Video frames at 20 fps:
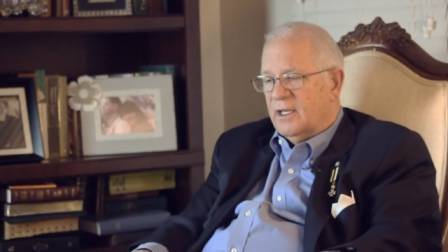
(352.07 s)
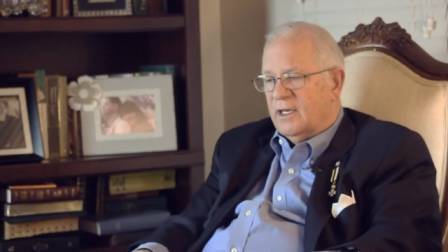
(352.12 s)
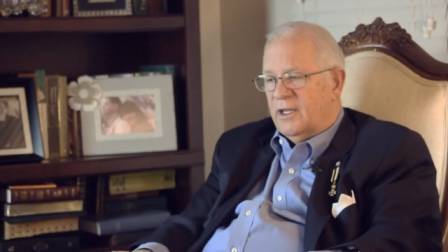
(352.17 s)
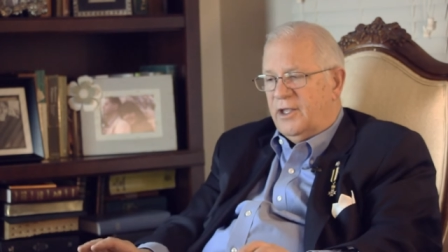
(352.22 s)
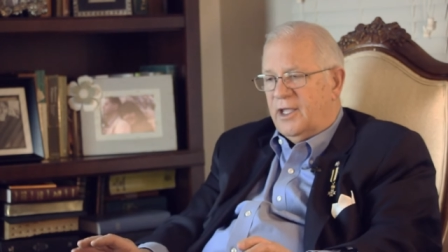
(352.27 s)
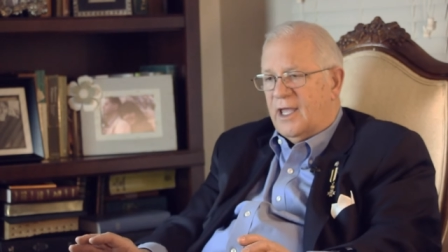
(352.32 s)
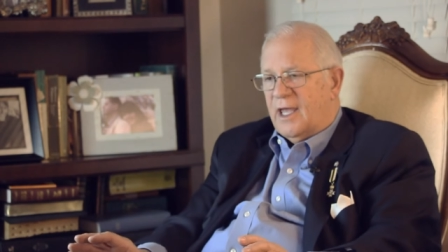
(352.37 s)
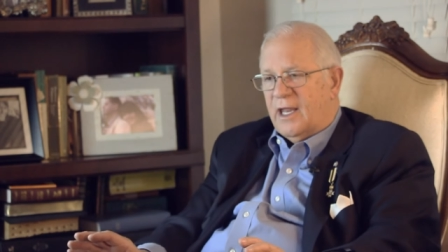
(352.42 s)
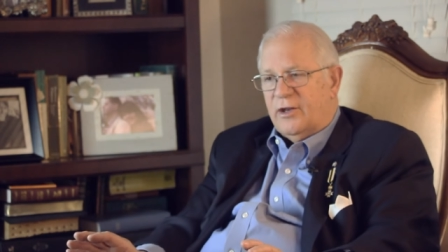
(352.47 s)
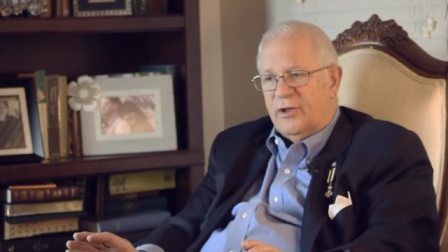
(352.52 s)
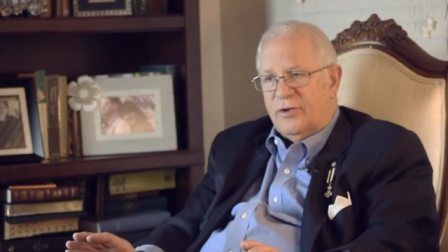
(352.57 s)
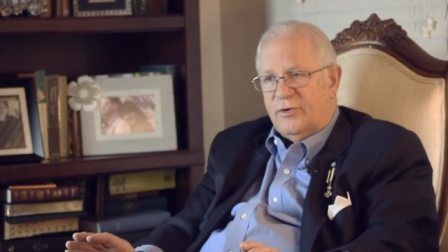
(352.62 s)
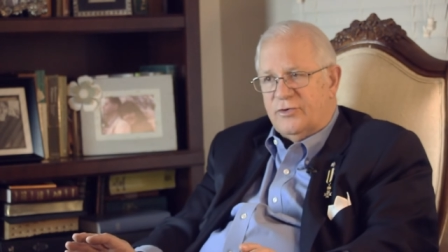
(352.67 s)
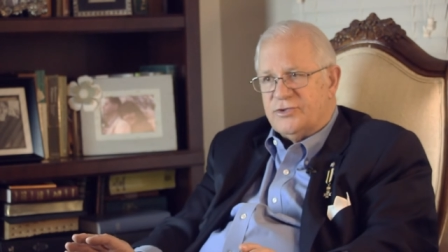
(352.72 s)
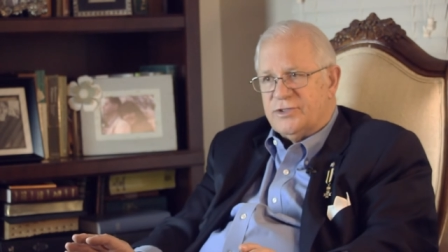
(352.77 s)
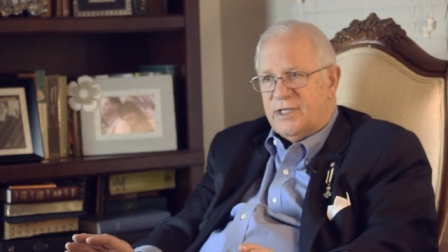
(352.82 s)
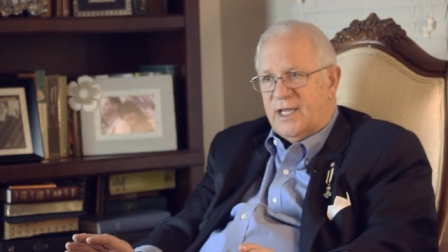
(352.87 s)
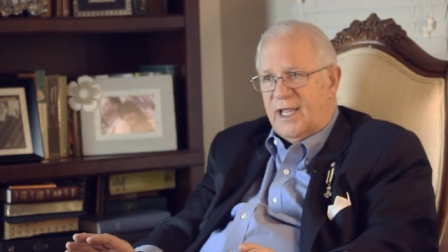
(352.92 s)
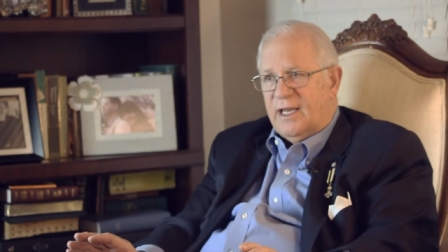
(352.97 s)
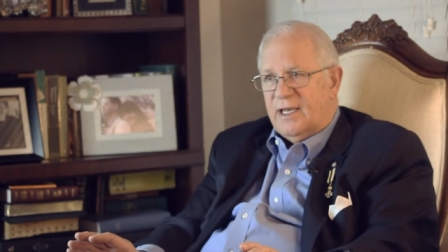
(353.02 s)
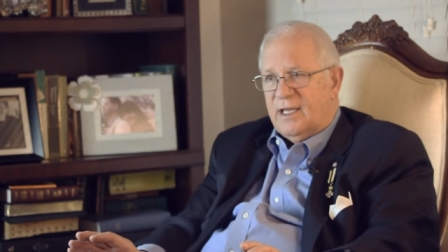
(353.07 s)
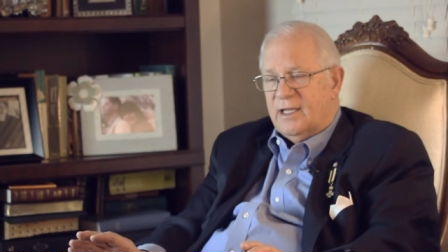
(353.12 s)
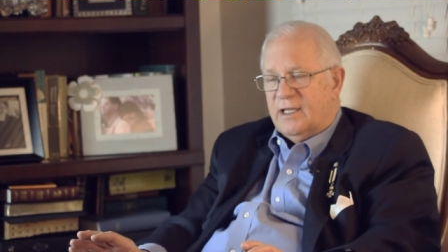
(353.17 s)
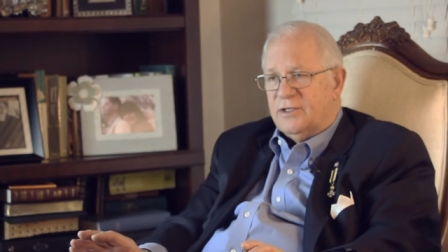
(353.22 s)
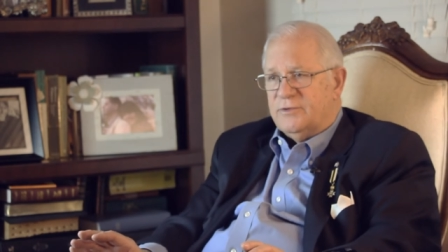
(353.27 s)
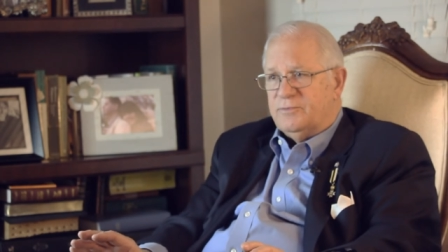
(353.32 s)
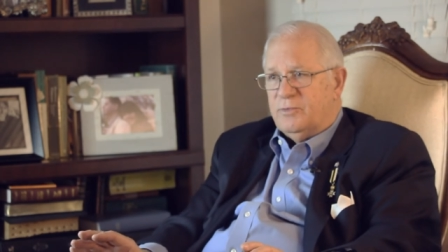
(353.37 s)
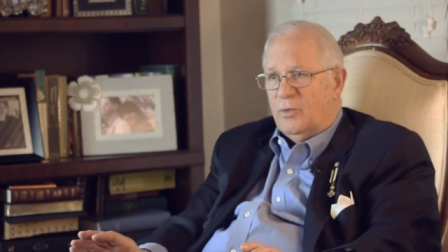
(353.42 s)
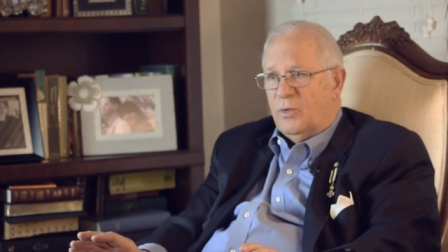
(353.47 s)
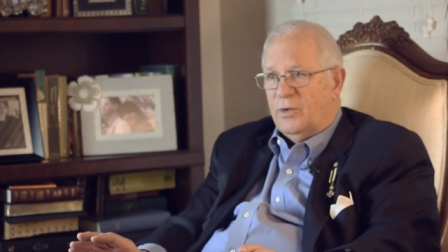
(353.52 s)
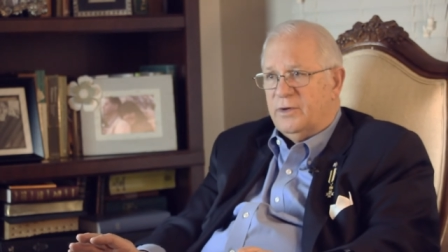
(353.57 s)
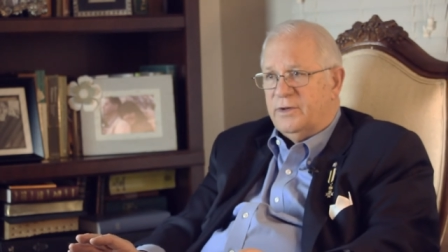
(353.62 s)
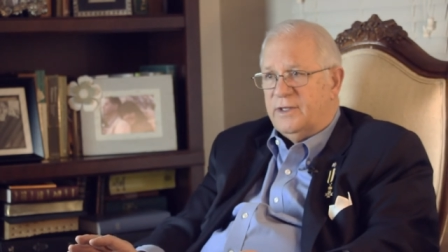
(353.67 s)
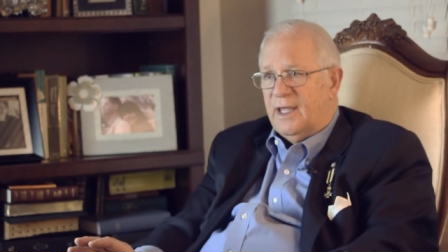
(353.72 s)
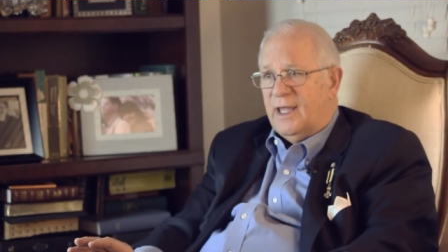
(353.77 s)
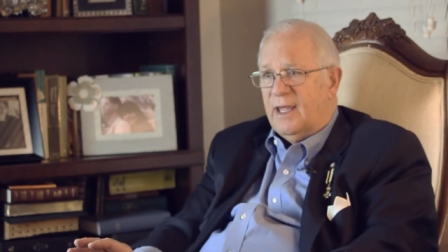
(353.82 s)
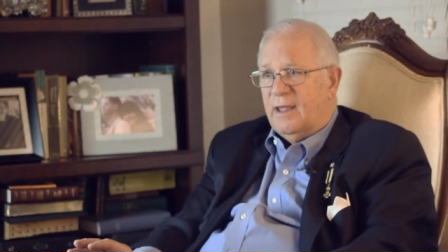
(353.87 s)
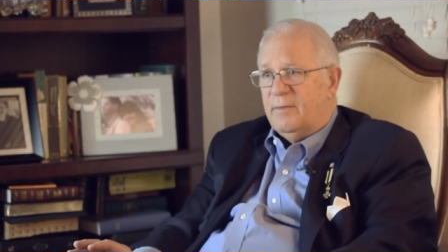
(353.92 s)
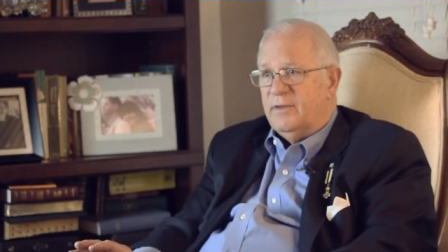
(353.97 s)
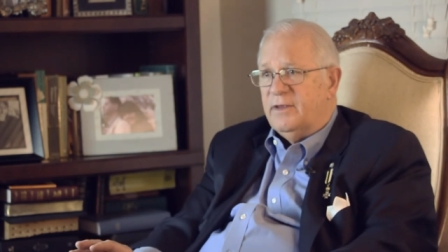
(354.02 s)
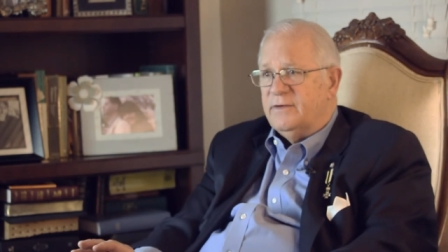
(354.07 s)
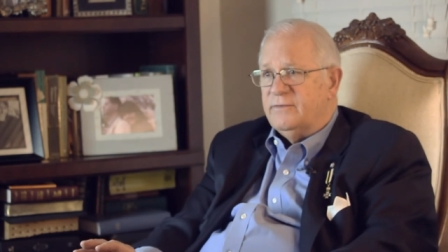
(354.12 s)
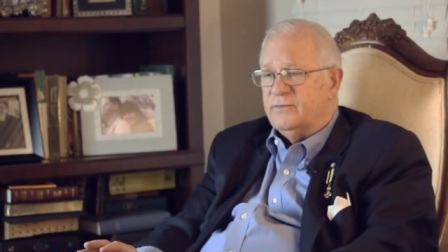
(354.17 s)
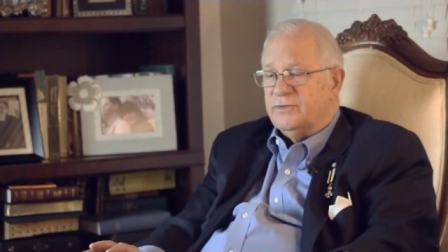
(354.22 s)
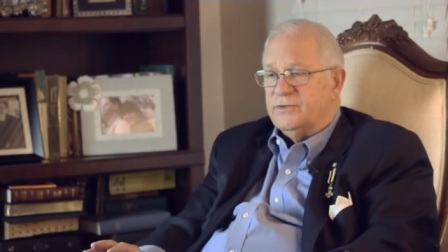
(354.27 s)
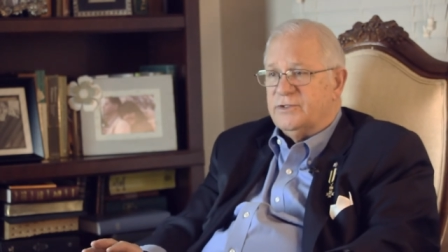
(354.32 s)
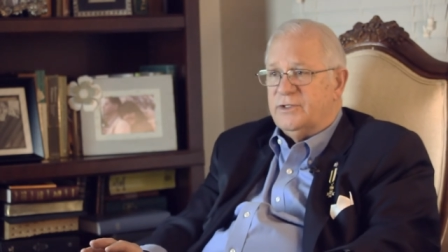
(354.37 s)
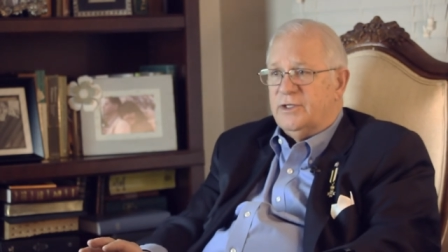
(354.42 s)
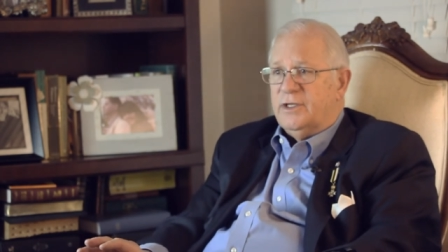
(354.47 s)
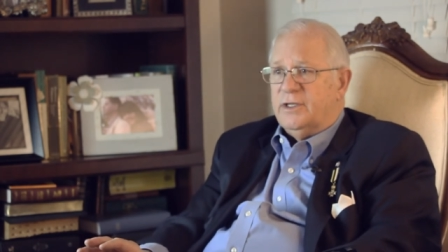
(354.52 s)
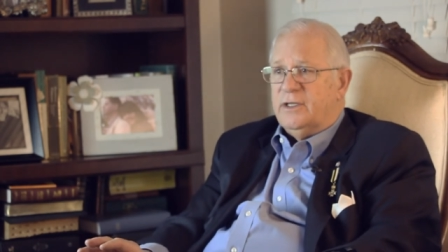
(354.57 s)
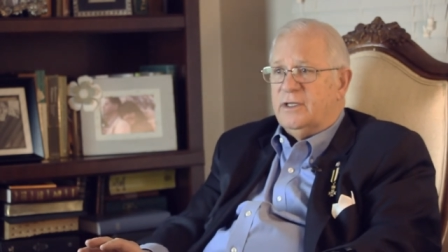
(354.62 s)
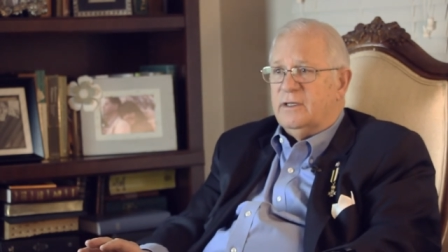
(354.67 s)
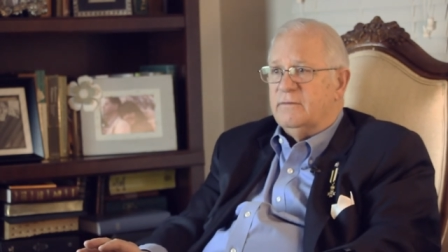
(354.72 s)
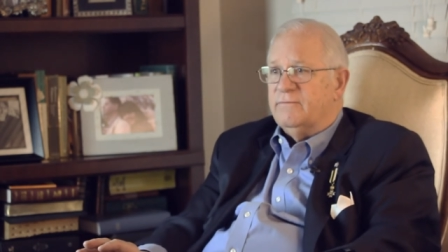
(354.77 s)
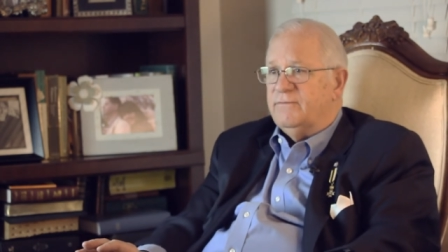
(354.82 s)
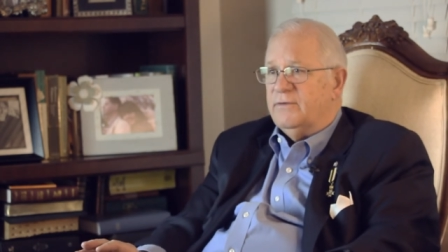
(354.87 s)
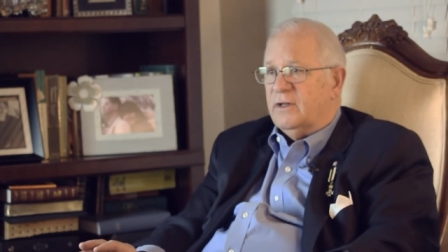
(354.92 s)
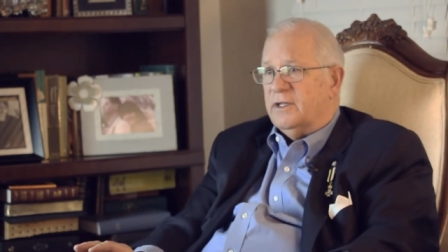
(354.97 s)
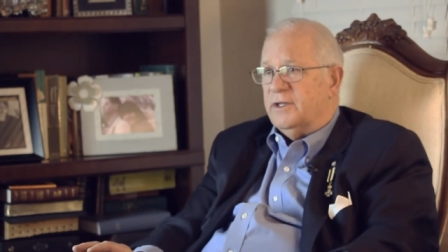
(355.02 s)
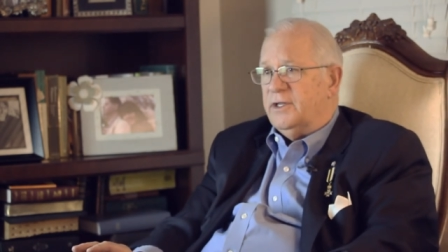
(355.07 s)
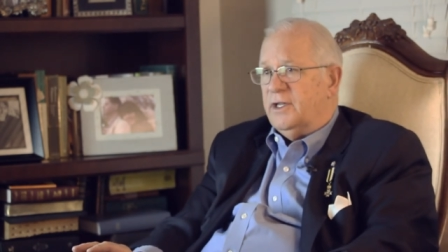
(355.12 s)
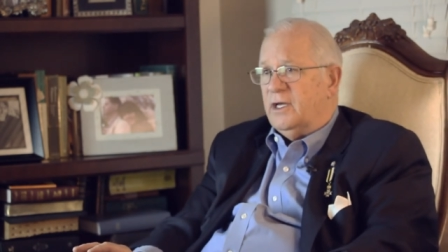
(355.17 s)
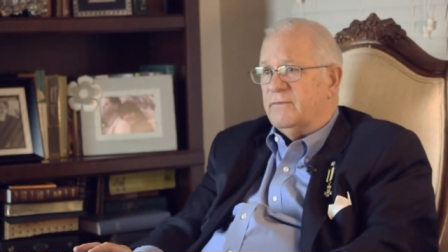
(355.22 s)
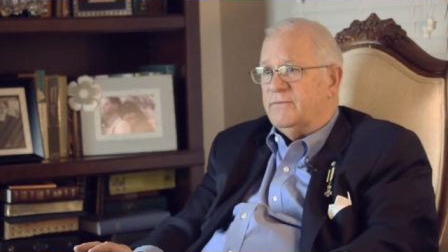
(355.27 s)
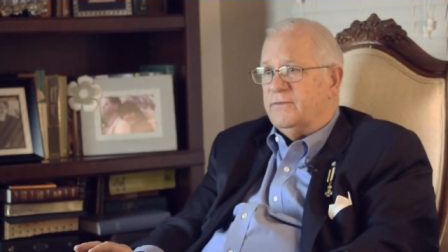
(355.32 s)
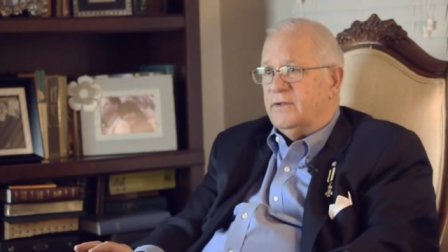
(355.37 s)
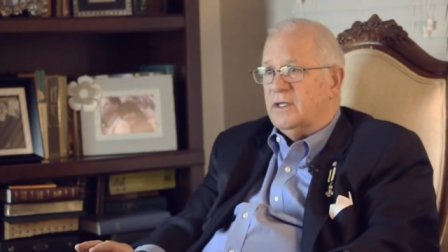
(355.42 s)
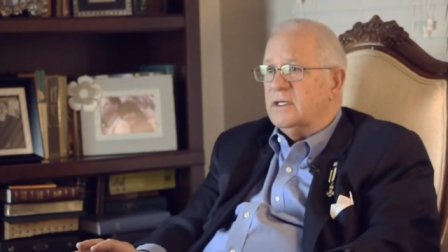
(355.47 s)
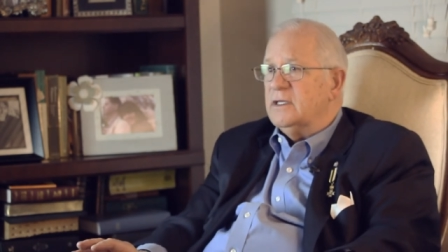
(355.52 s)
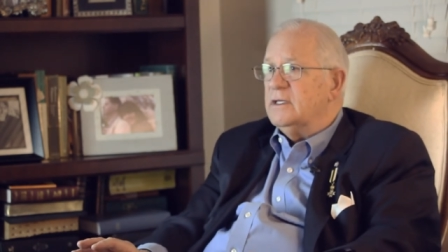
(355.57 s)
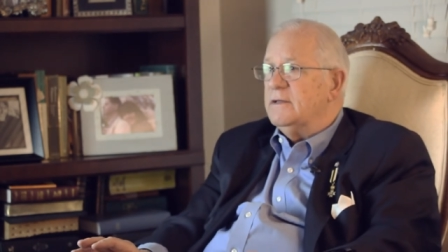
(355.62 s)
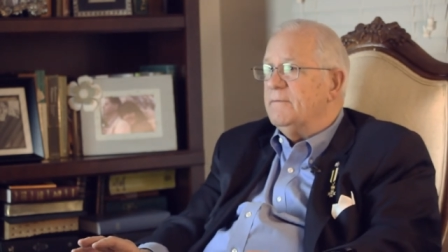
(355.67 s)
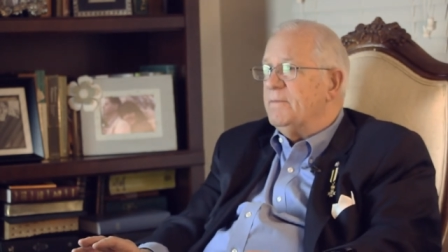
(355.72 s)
You got to understand at this point in time, this was done in Philadelphia.